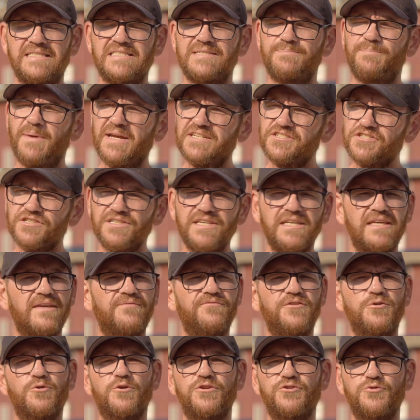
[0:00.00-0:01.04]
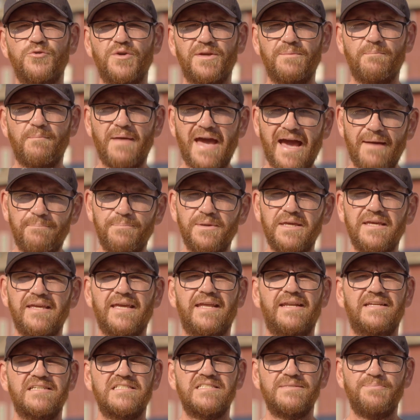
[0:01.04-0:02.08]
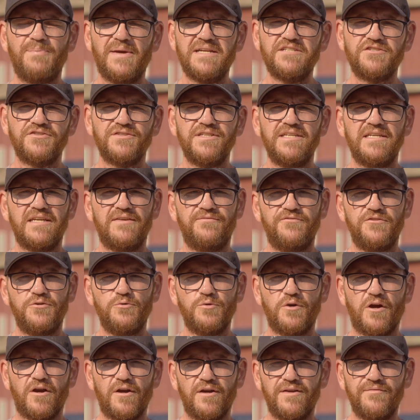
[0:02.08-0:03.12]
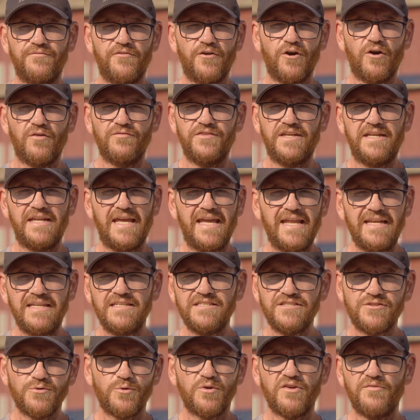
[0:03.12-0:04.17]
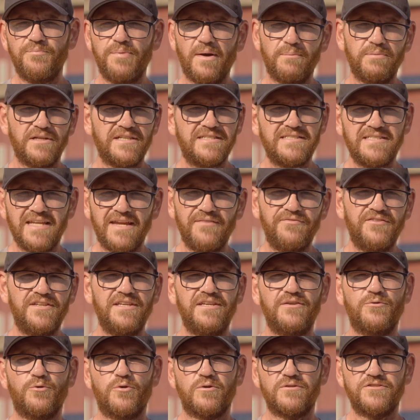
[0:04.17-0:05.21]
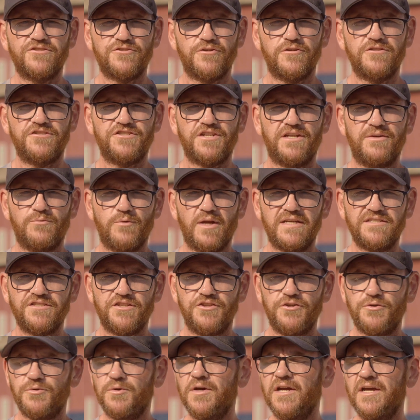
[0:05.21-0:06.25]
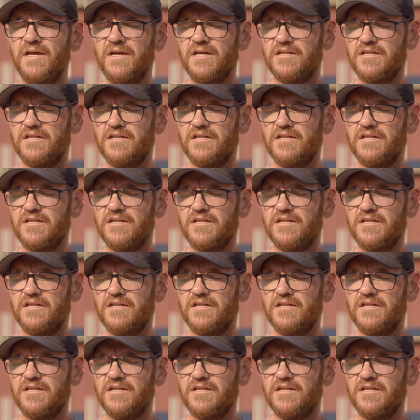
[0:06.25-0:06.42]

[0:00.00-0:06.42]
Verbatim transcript: especially if you are doing mapping and especially if you are involved in any sort of public safety or search and rescue.